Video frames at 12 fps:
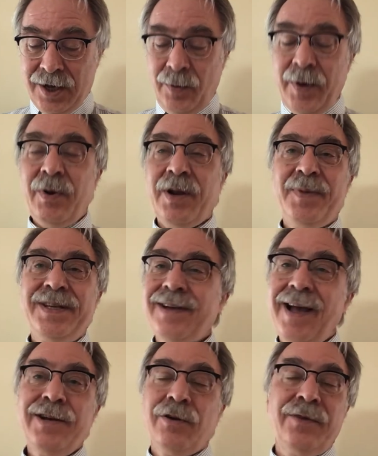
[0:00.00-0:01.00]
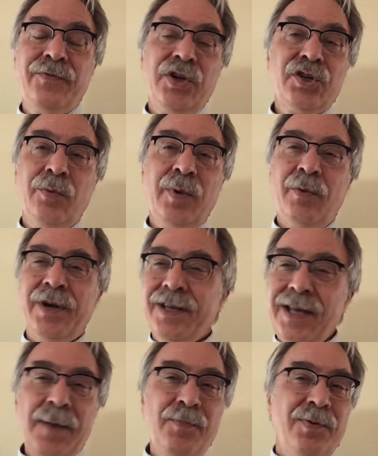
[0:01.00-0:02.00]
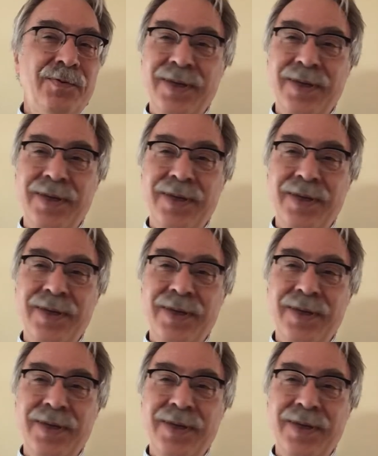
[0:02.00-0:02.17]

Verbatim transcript: We want to be tight on vision. We want to keep